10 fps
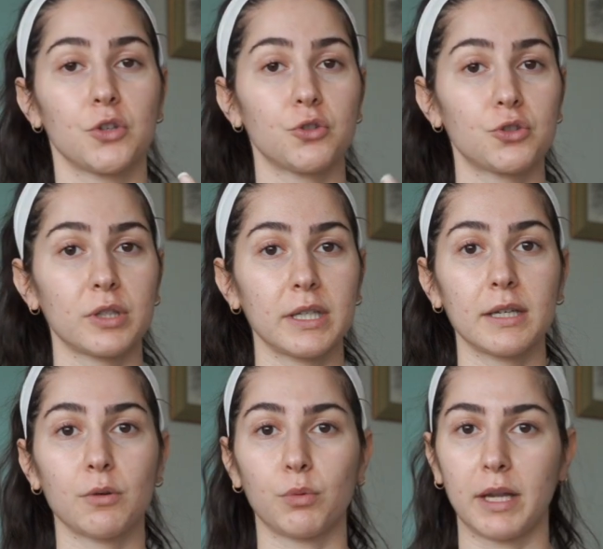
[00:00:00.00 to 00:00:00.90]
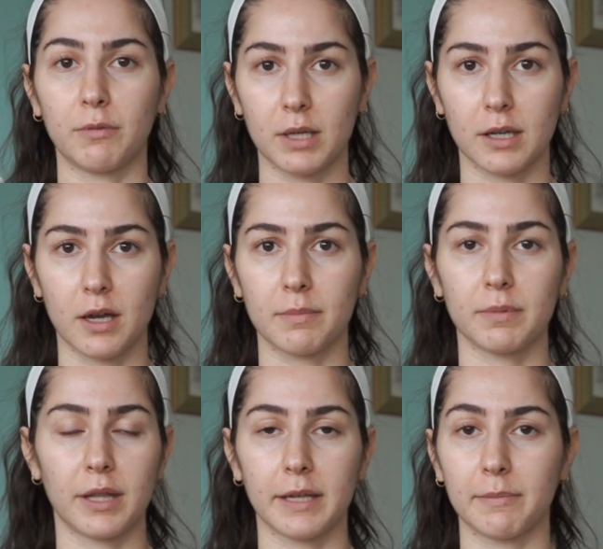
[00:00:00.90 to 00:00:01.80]
Usually when I wake
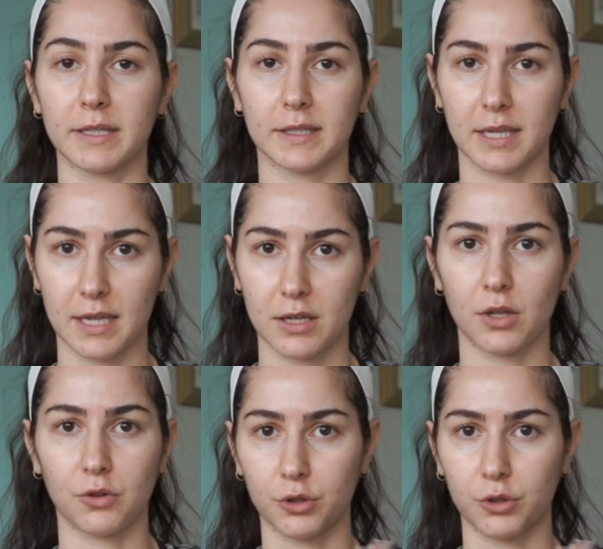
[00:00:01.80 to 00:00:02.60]
up, like my skin